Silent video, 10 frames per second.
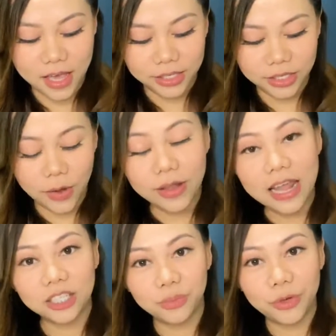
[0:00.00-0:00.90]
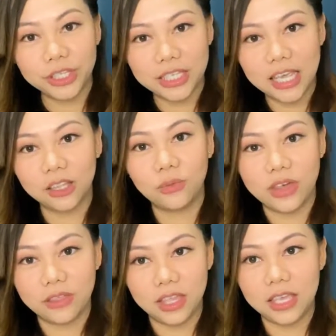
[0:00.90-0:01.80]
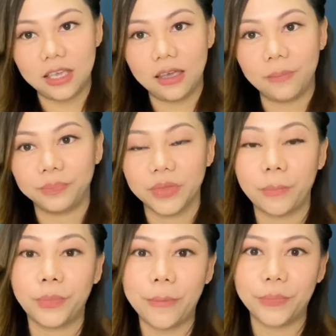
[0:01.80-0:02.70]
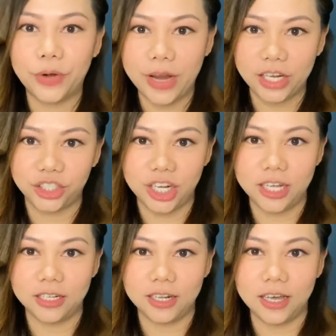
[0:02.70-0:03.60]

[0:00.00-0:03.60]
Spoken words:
So let's proceed with the preparation.